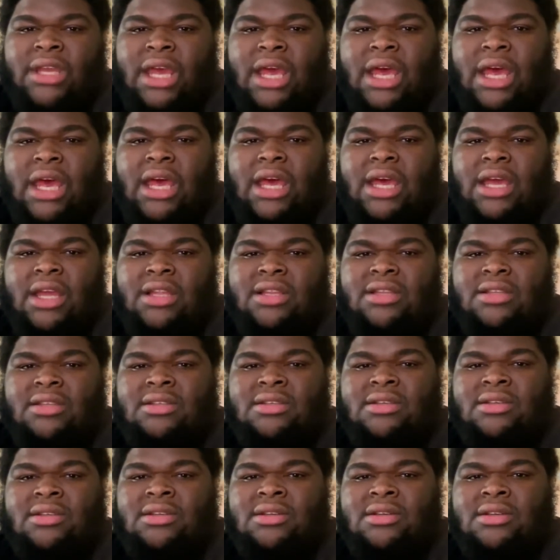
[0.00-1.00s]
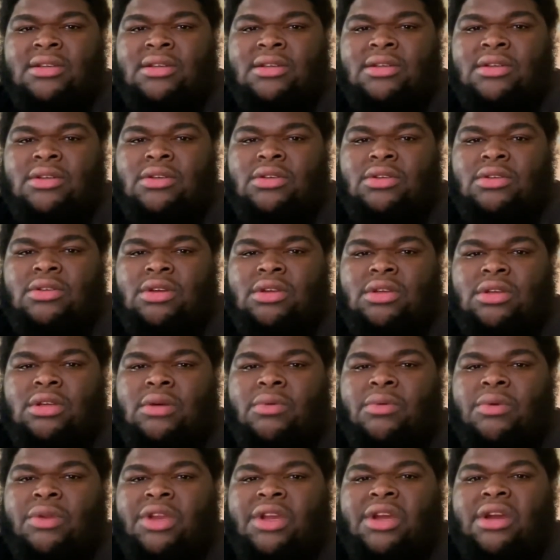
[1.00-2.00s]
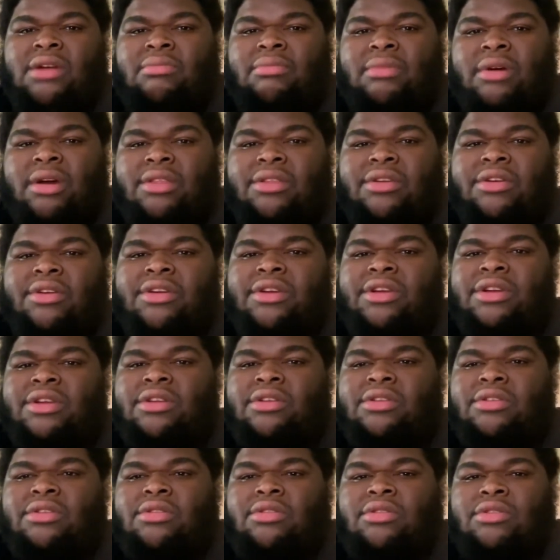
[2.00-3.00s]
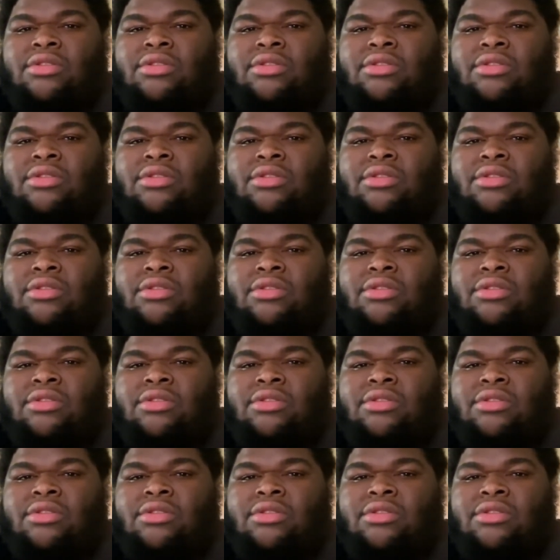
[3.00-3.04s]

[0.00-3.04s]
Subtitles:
and when you're a mother and